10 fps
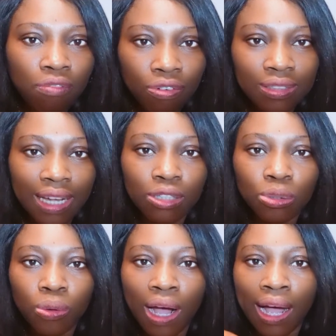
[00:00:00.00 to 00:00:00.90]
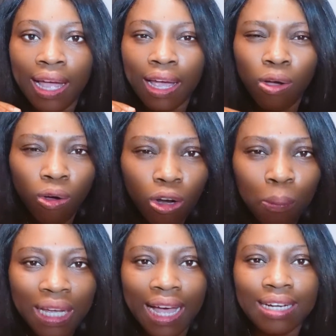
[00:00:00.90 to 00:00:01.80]
comfort that you are
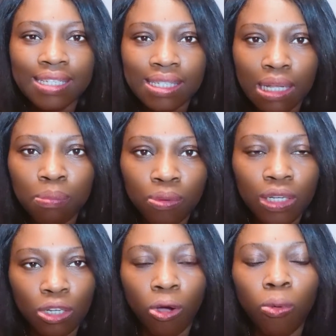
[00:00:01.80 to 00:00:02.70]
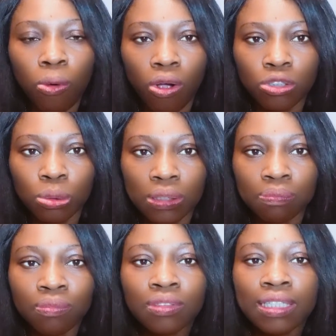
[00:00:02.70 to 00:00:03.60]
economically stable in your home country.
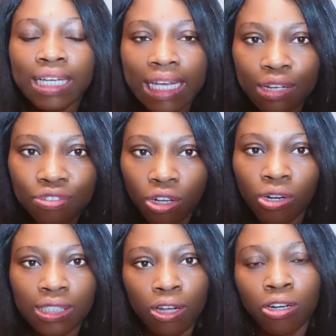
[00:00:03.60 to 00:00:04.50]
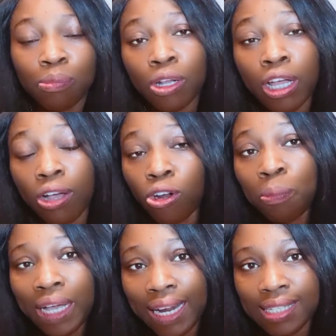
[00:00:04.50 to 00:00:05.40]
If you're not
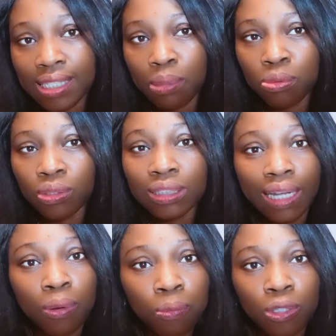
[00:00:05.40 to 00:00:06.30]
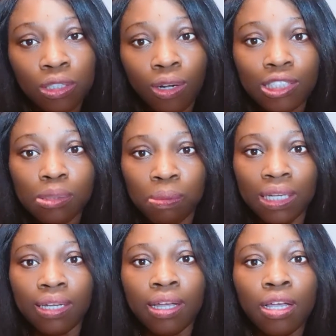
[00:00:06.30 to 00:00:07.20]
economically stable, they would not
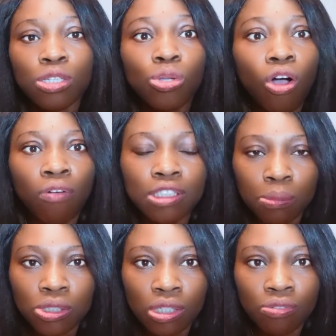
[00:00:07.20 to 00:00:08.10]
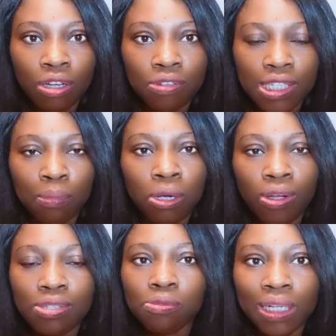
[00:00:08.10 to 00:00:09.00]
be so comfortable to give you a visa,
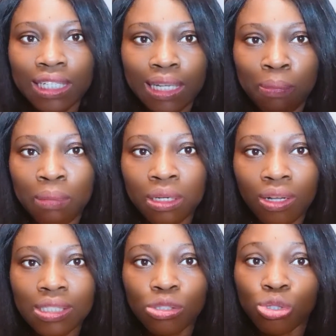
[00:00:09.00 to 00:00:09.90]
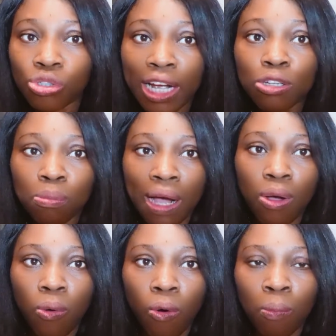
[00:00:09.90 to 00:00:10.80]
because really there might be nothing to drag you back
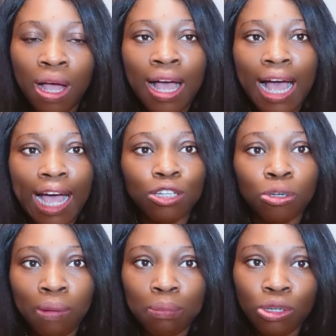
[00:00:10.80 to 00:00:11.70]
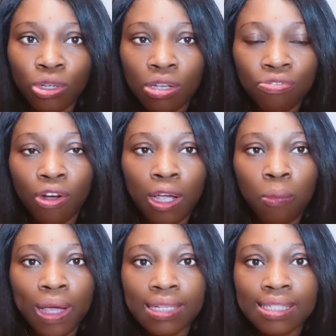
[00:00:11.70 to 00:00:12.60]
home, and you might be looking for a
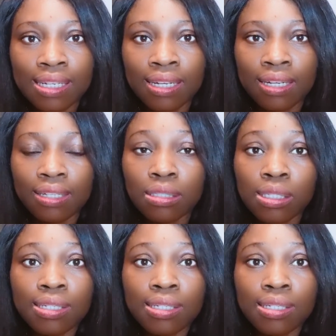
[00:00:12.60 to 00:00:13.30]
way to